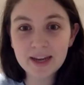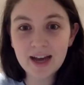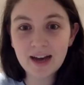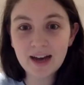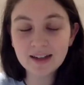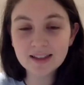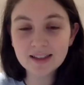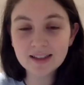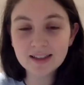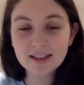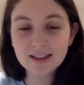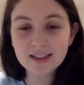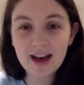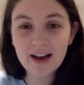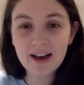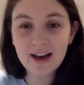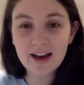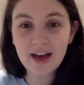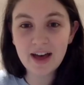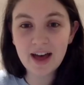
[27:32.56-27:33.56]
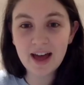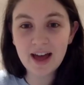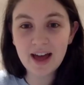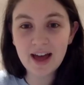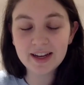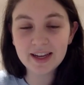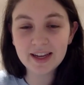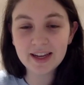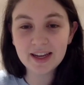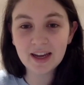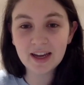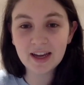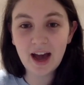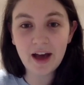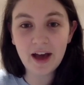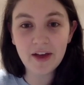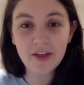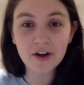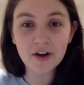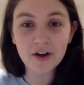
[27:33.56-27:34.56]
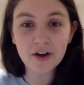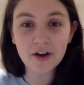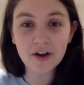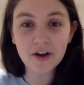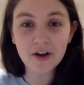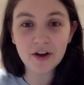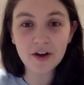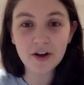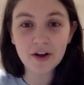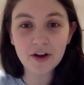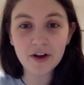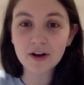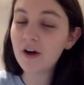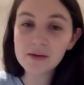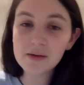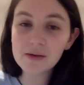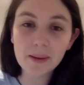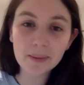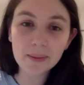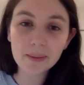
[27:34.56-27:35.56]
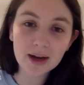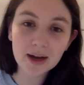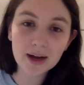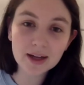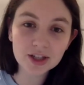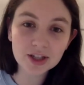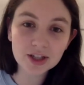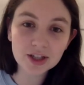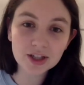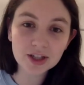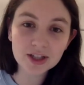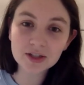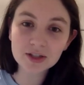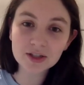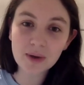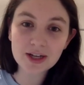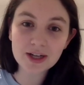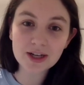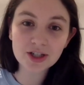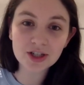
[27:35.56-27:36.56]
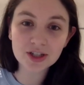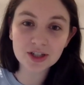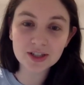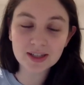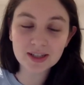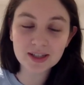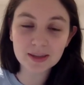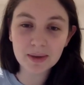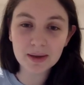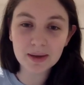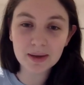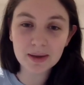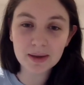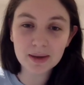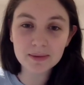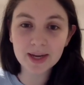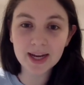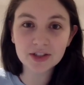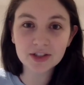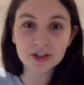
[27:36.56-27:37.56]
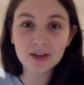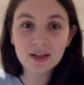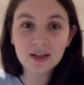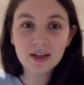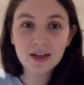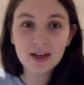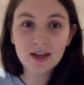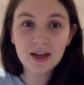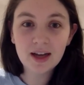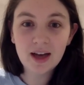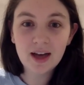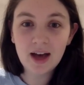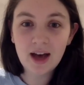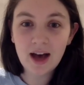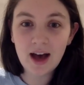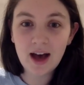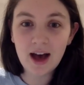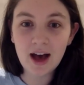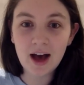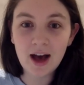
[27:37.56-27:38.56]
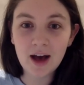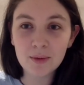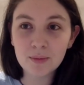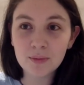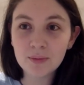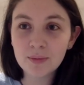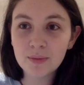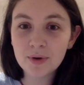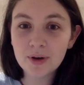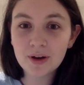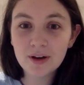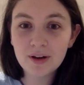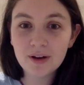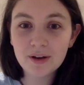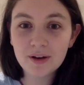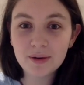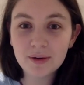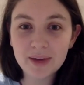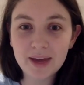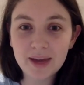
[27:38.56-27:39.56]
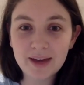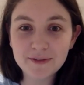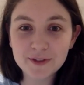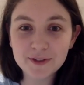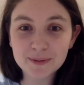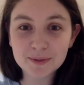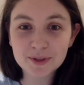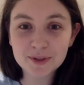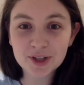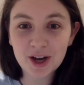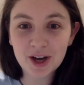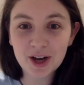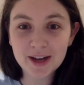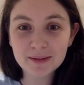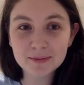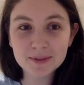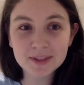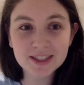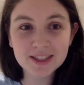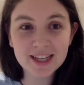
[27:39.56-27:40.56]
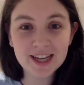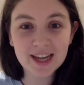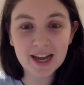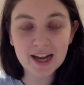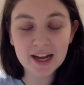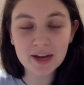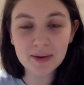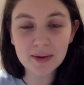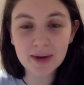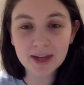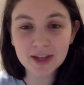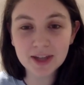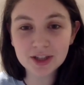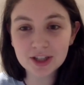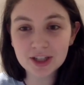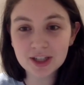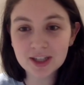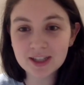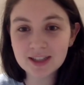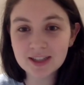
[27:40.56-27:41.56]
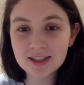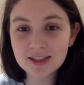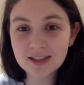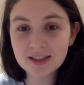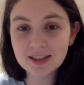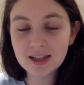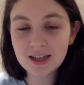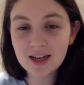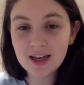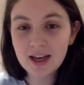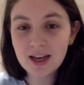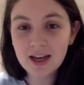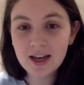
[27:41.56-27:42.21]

else have any other follow-up questions that maybe we didn't get to? We have some time to take any questions.